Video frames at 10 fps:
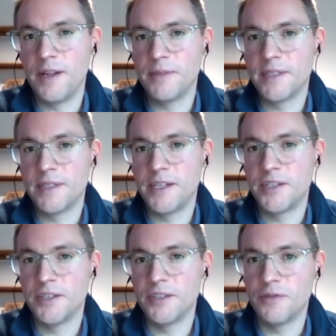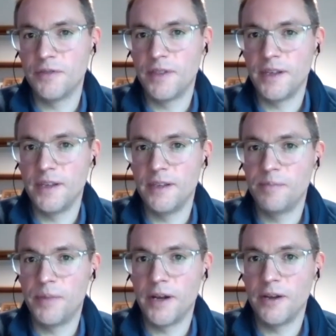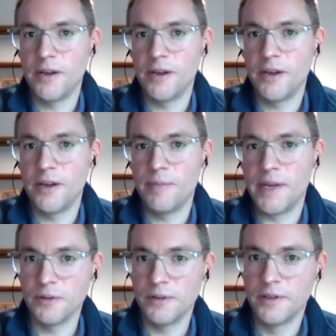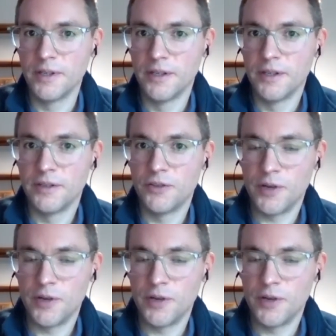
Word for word: of the limitations of the biomedical